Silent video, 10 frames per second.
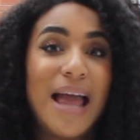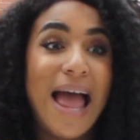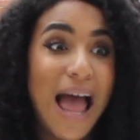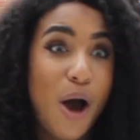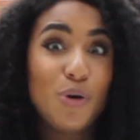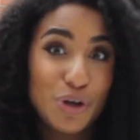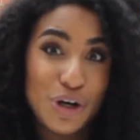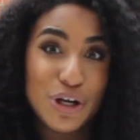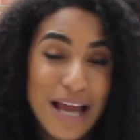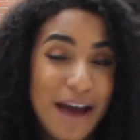how
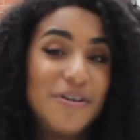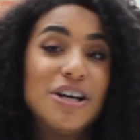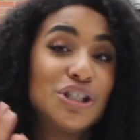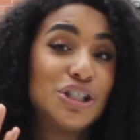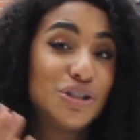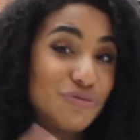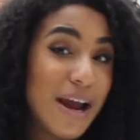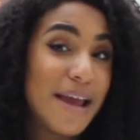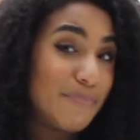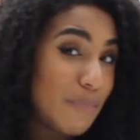good having a
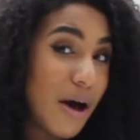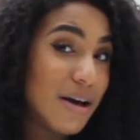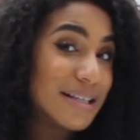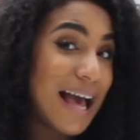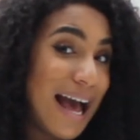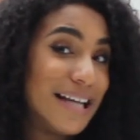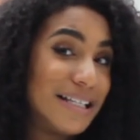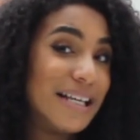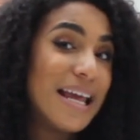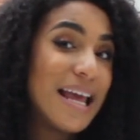straight mask
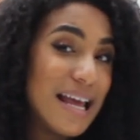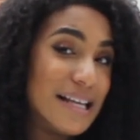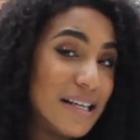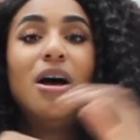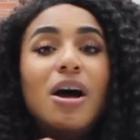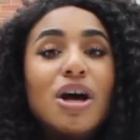actually is.